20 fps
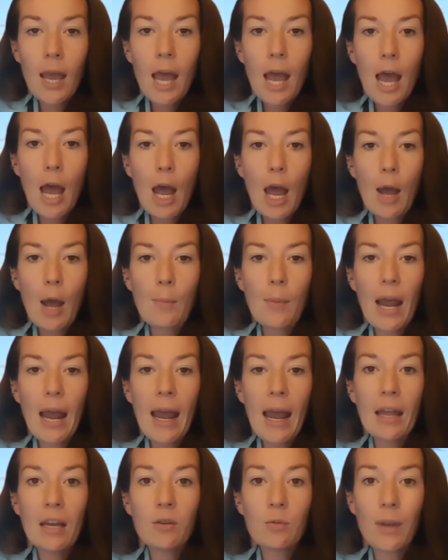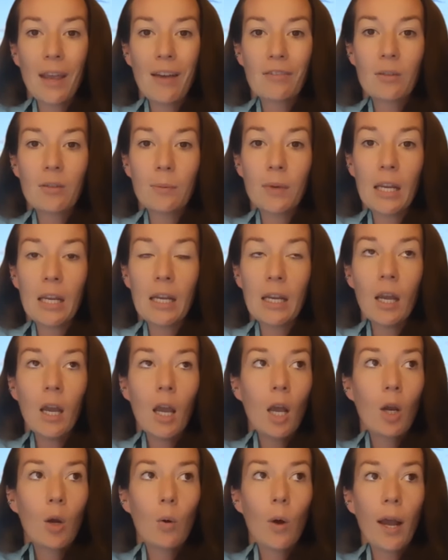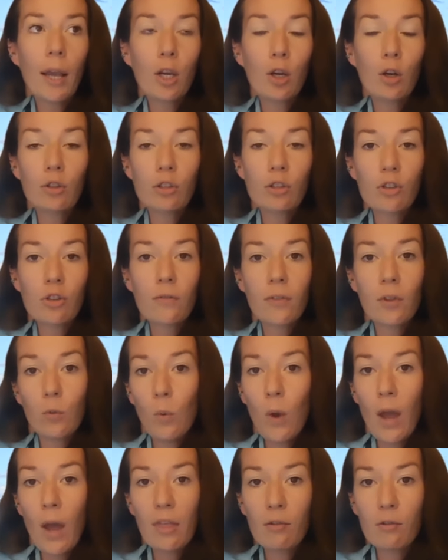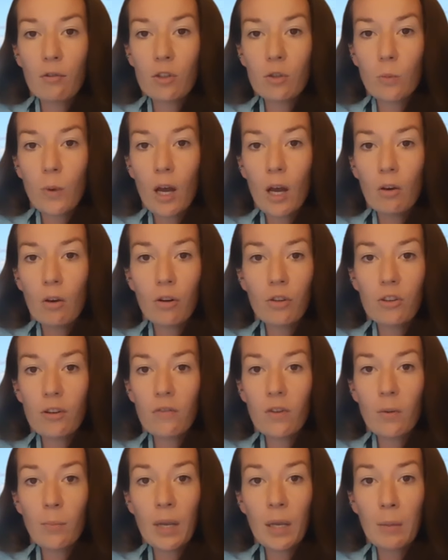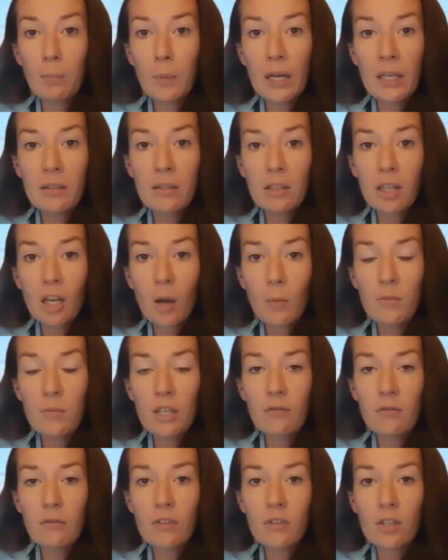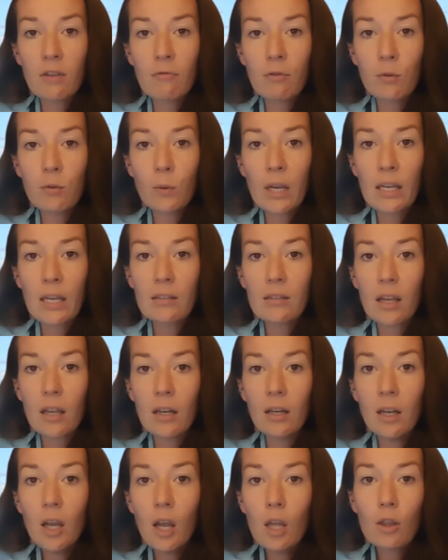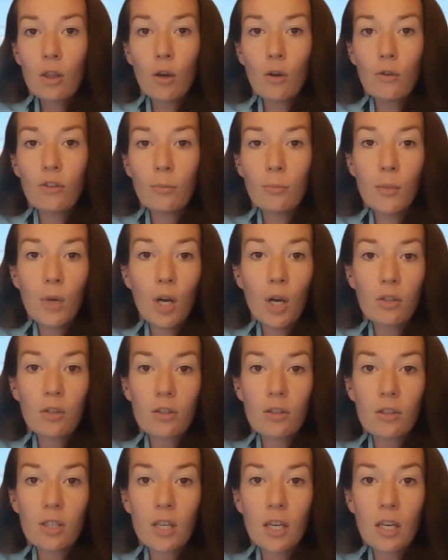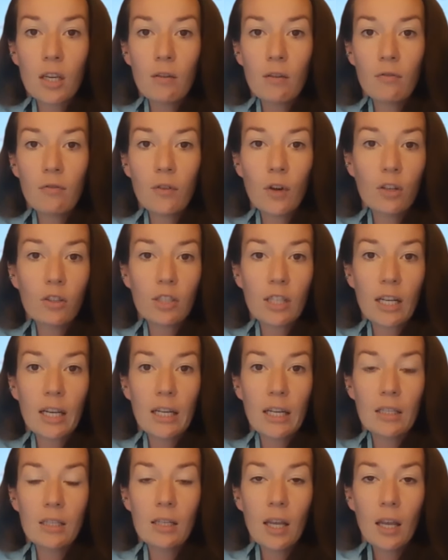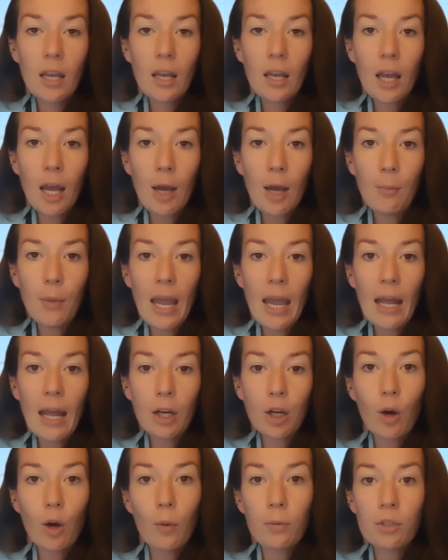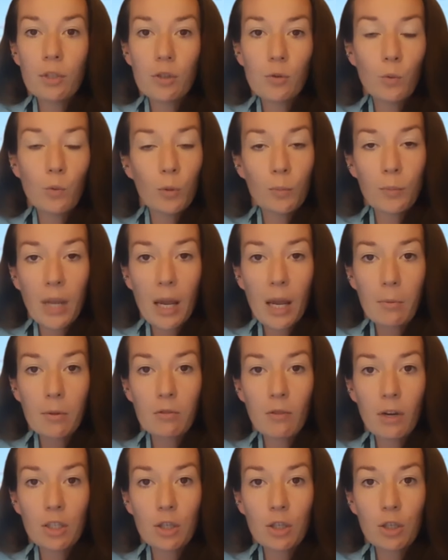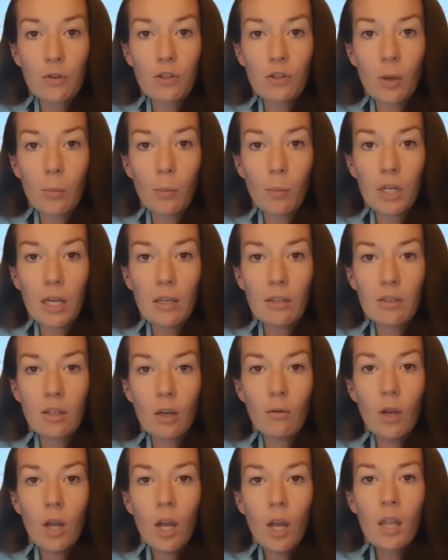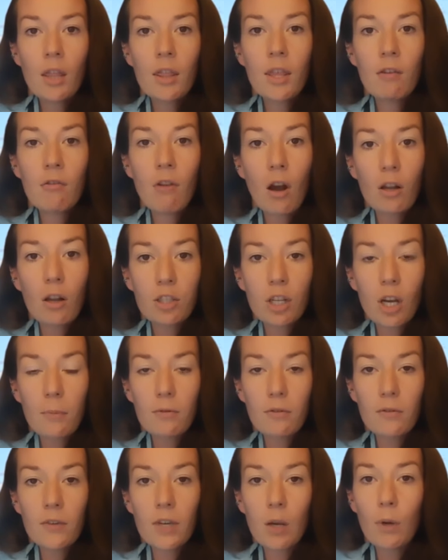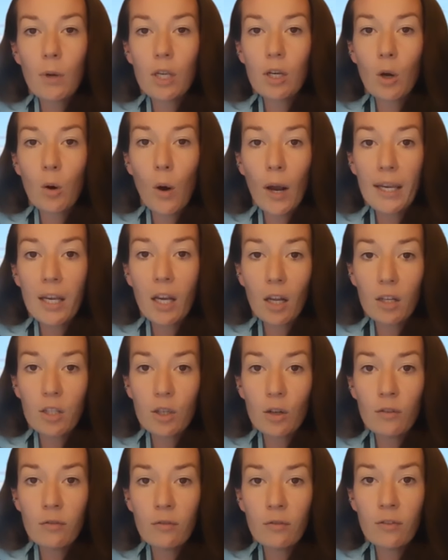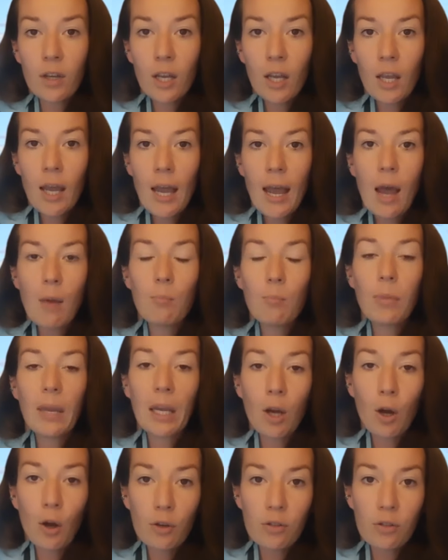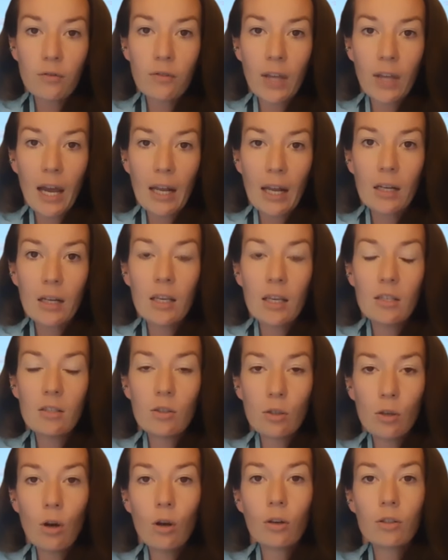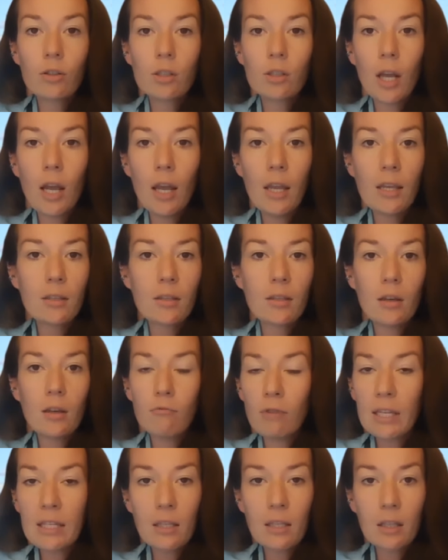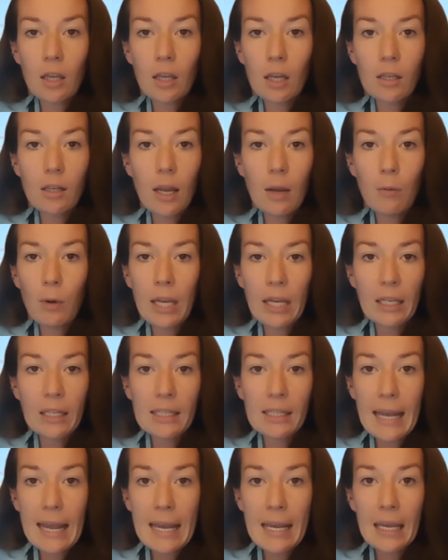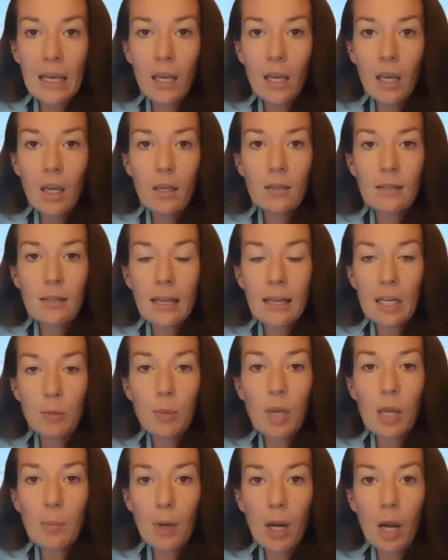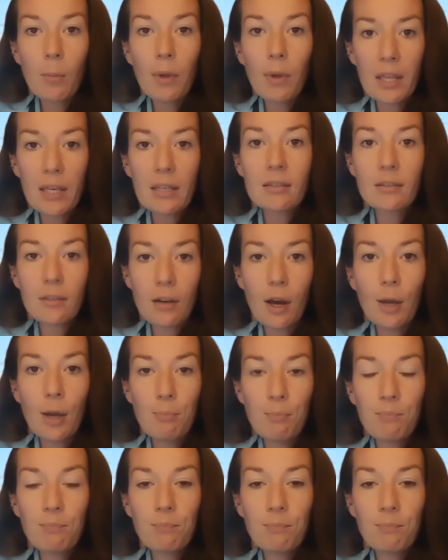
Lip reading: and we have to be quite conscious of the weather as well, because if a big blizzard comes in for several weeks, then those emergency first aid helicopters wouldn't be able to rescue somebody. So there are times of year where you're quite cut off, and because of that, it's not a risk that we can take sending people up at this time.